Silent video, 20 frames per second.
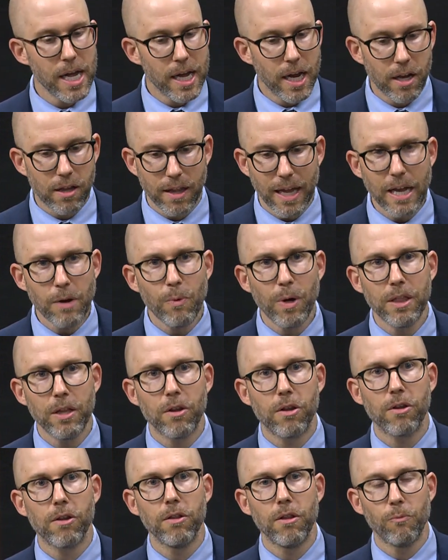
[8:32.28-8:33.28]
is like when
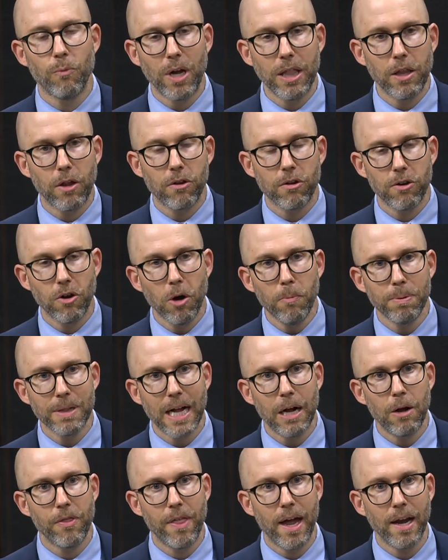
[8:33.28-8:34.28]
the
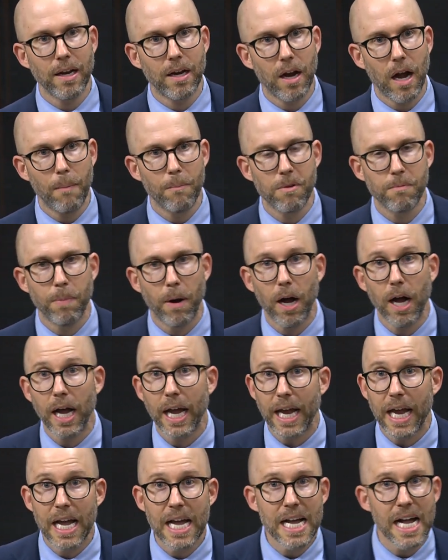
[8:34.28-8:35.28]
snowplow then comes
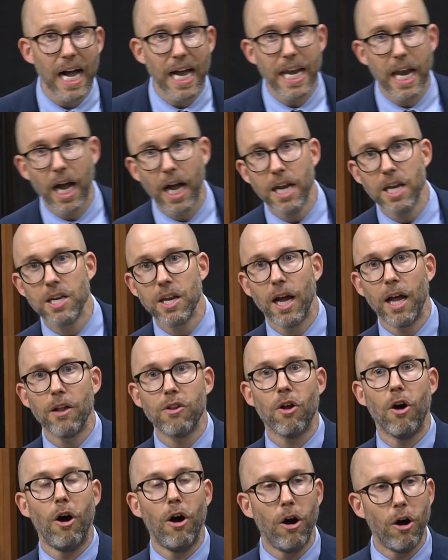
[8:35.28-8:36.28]
by and undoes
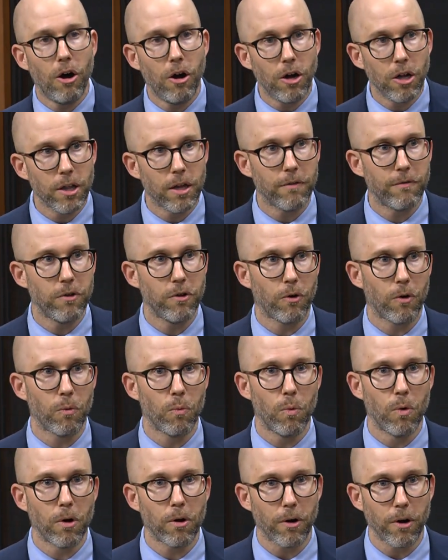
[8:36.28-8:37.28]
all of your
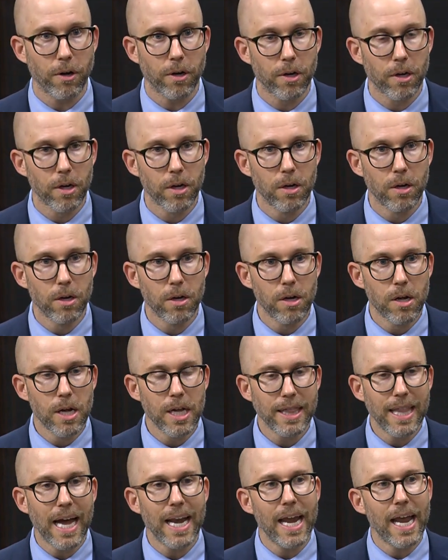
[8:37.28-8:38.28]
work.
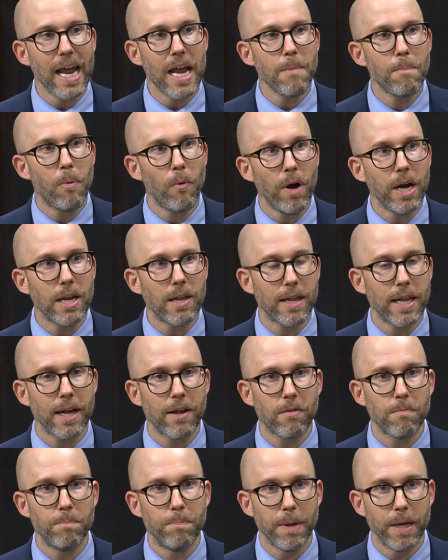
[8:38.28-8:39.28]
That
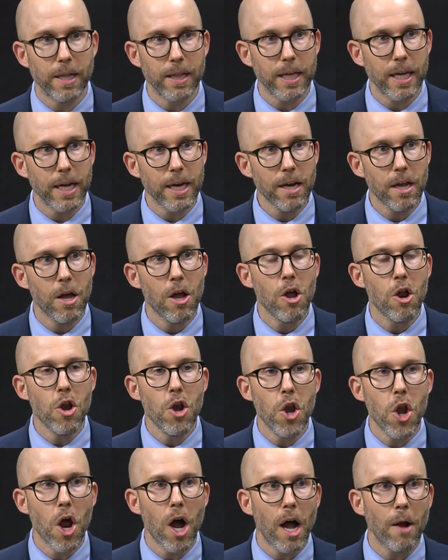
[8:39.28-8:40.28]
$8.6 billion,
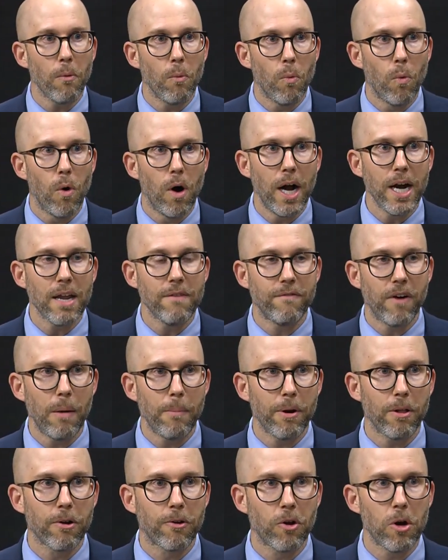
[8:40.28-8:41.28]
not one
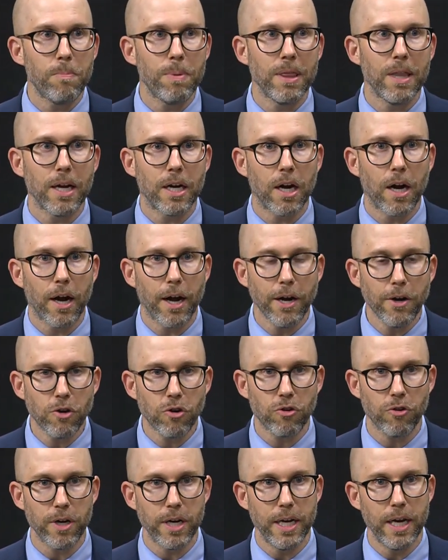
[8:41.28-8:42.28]
environmental group in the
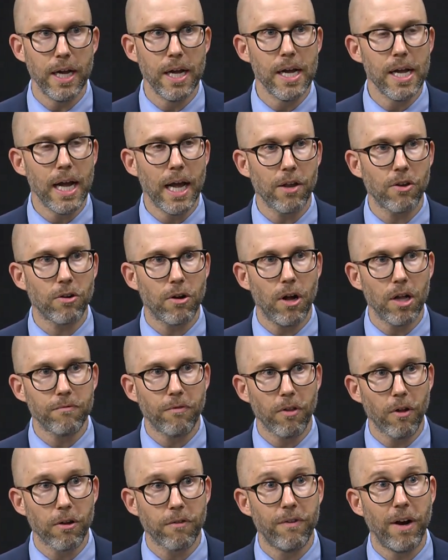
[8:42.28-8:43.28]
country has called
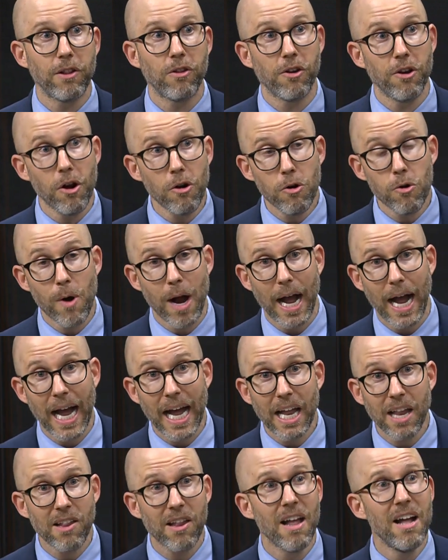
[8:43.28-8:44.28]
for those funds. You know who
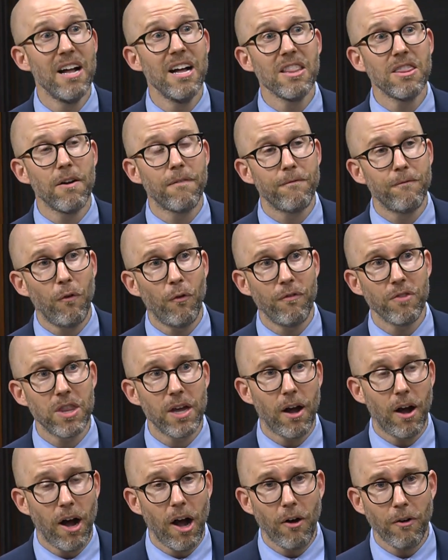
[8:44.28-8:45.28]
has? The
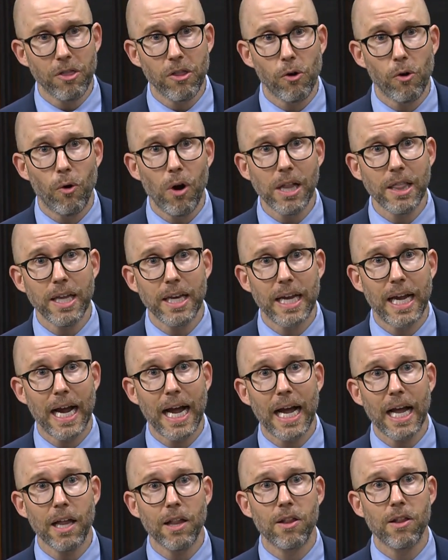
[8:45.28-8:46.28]
oil and
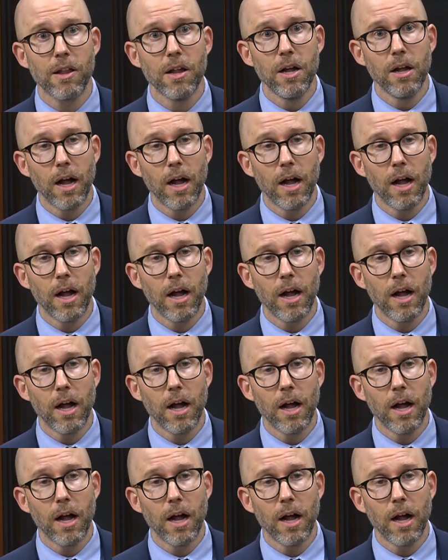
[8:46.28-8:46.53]
gas